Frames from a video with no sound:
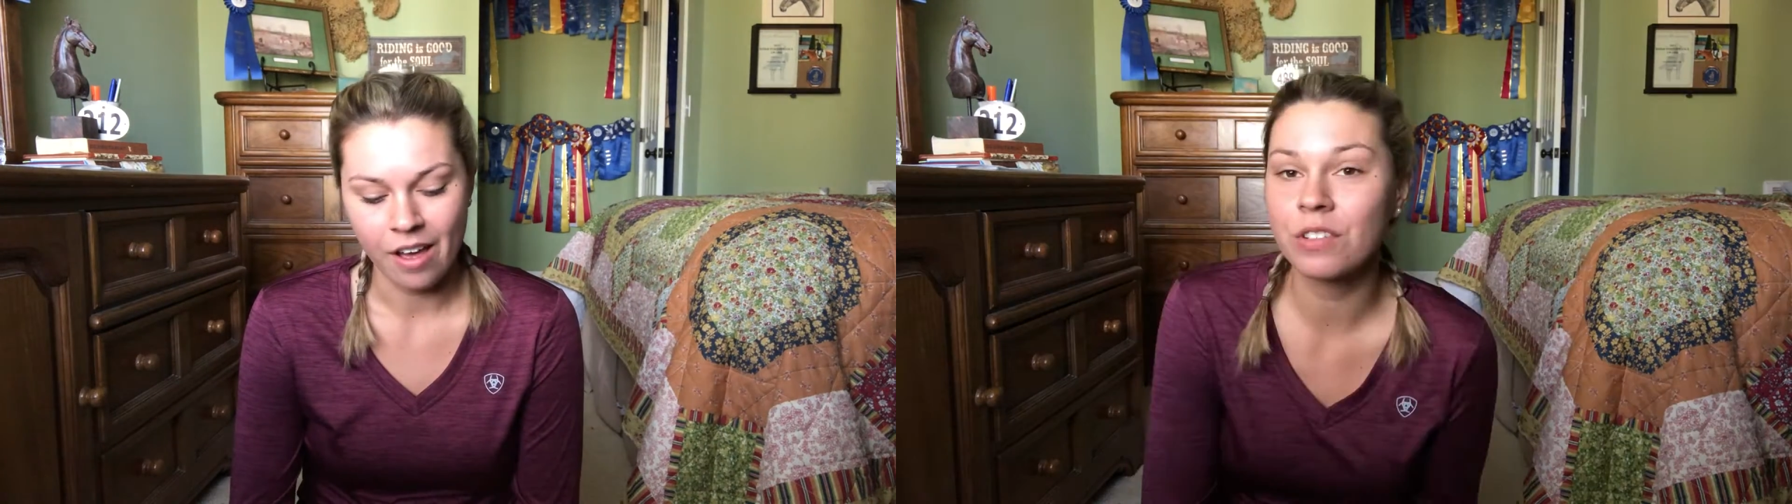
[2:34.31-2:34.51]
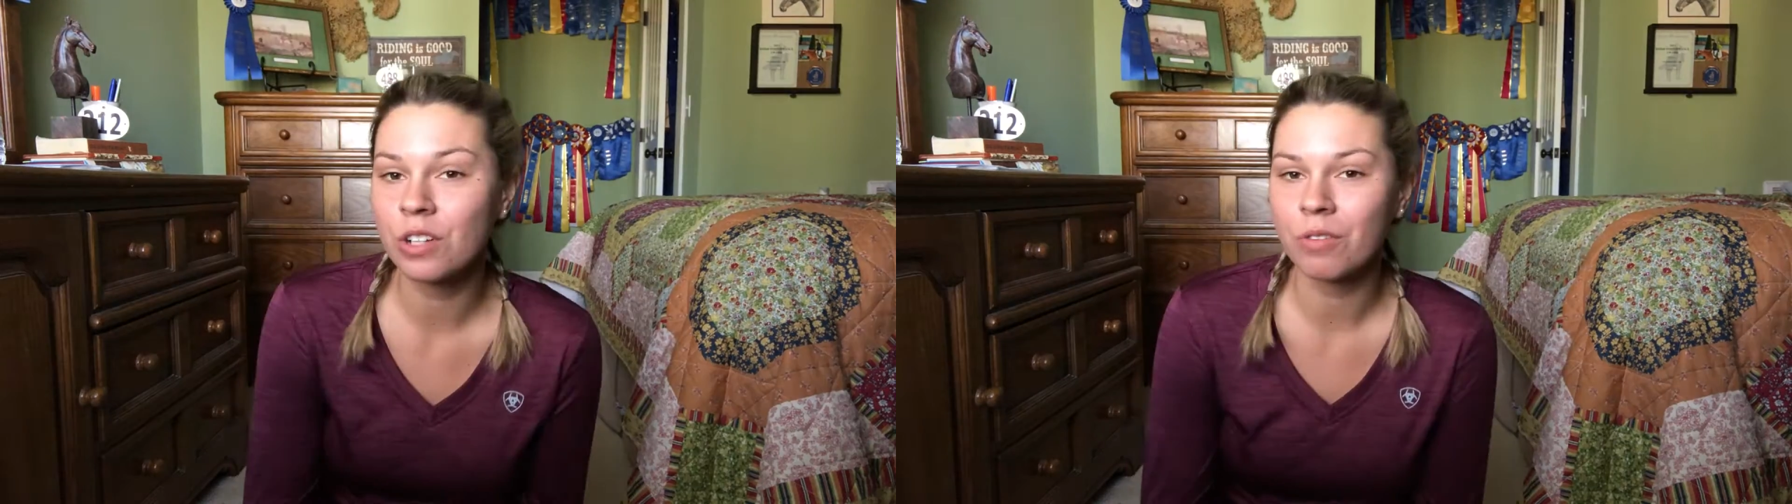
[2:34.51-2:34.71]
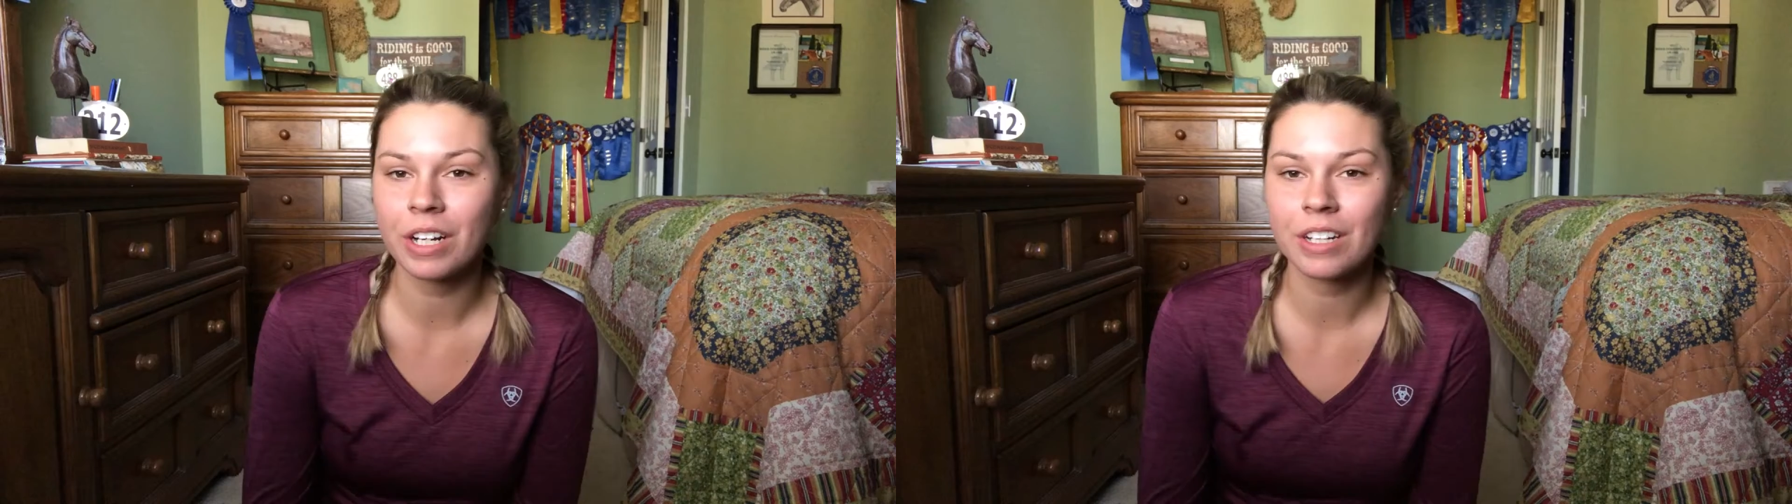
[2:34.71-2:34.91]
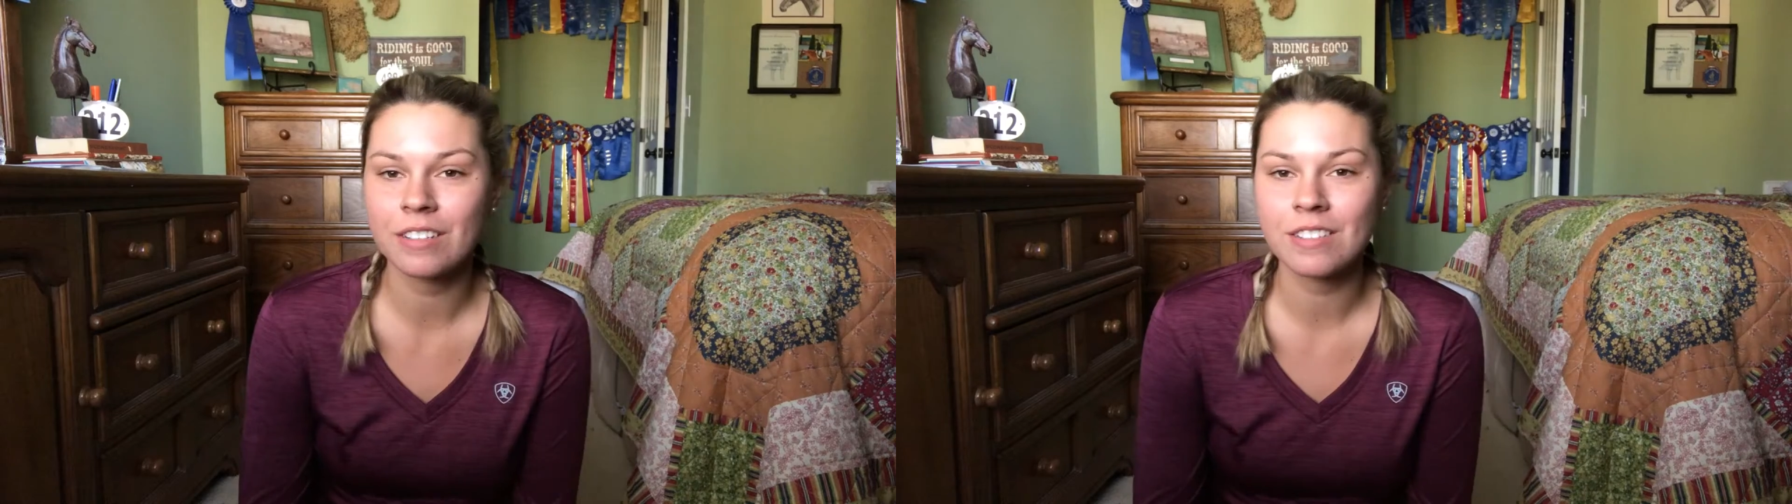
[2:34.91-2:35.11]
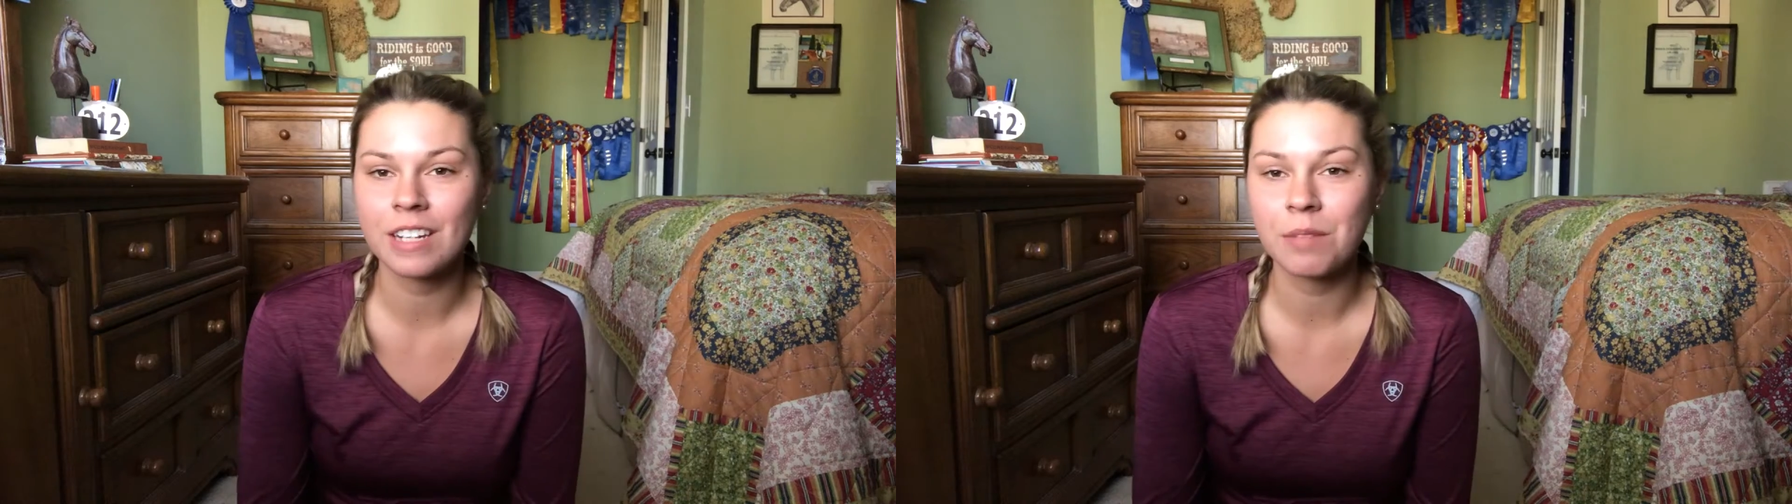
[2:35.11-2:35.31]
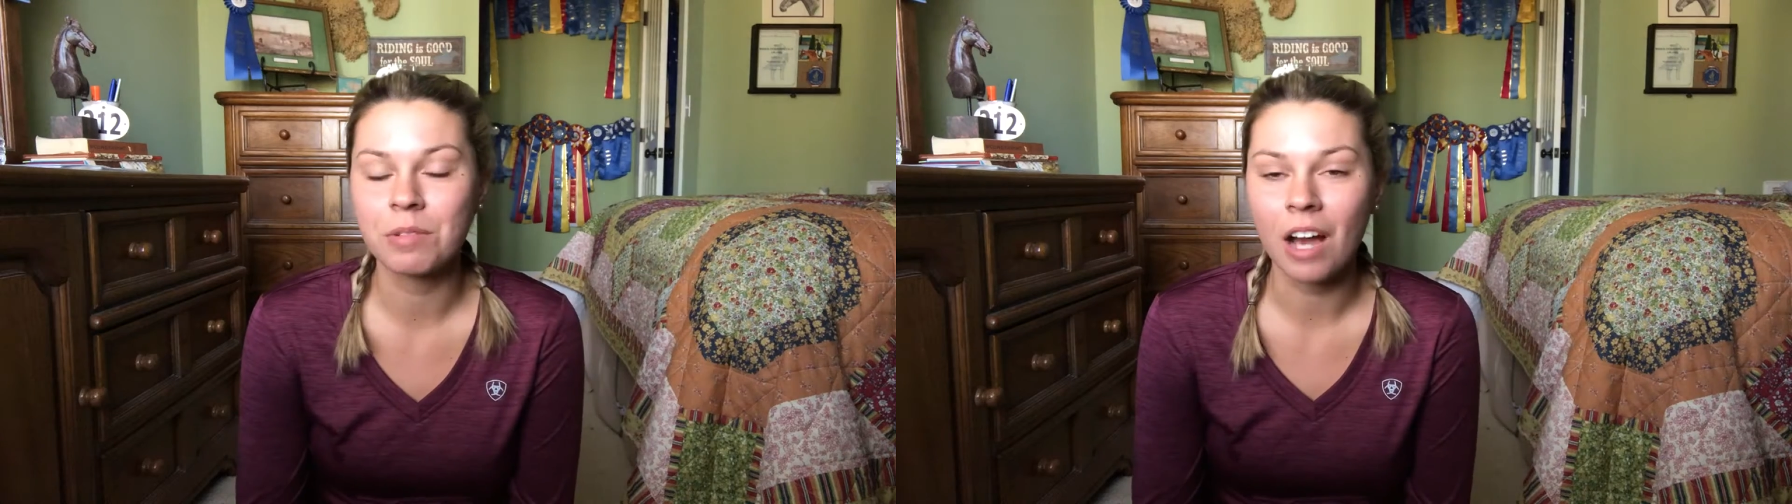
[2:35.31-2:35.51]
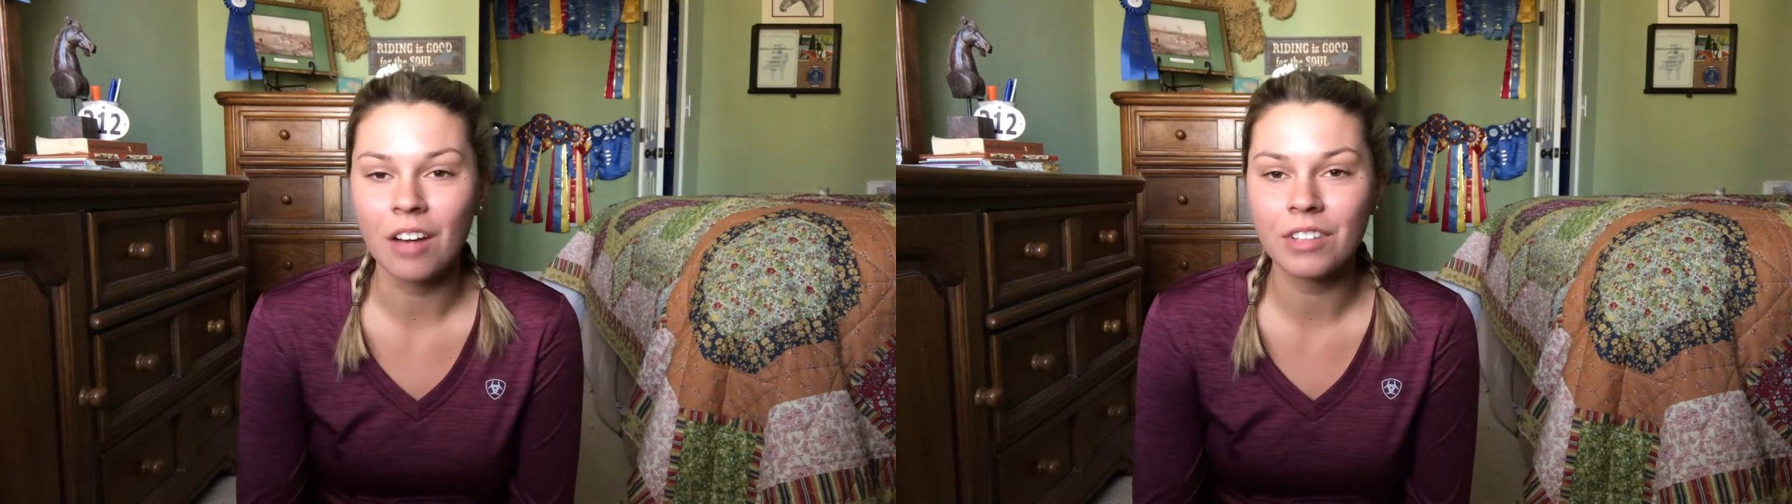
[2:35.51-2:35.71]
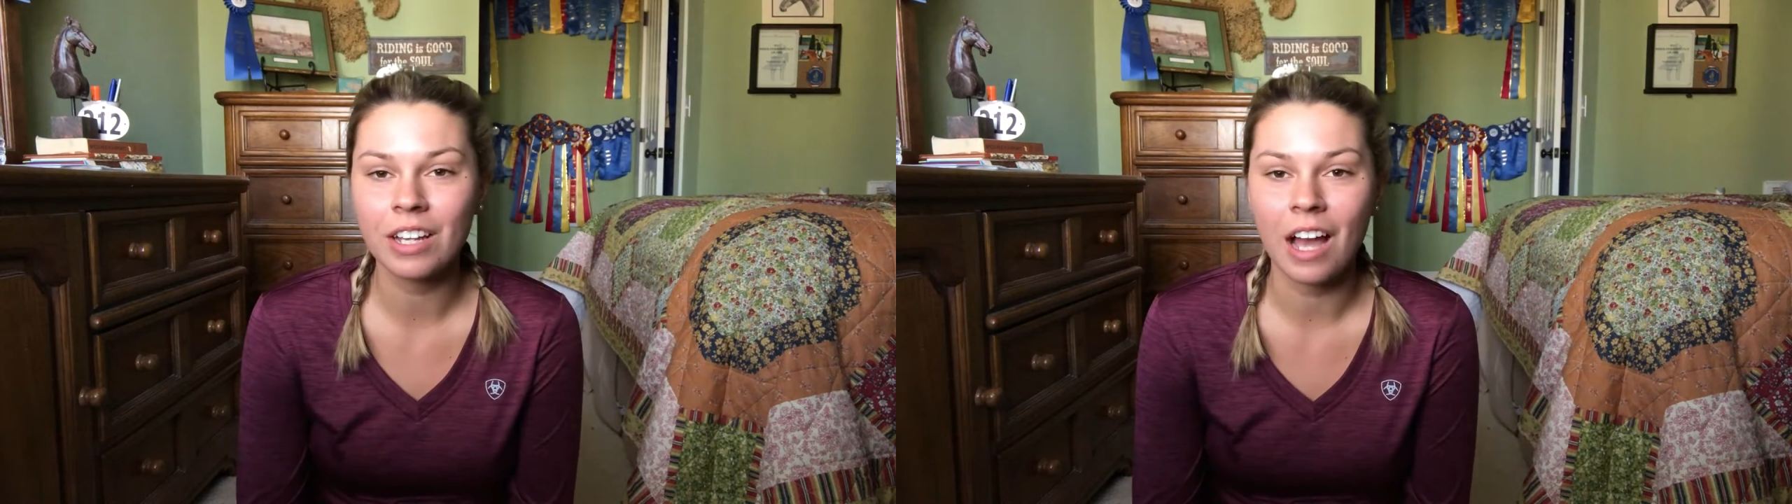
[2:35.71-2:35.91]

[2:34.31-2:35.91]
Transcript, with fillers: If you don't recognize the name Navi,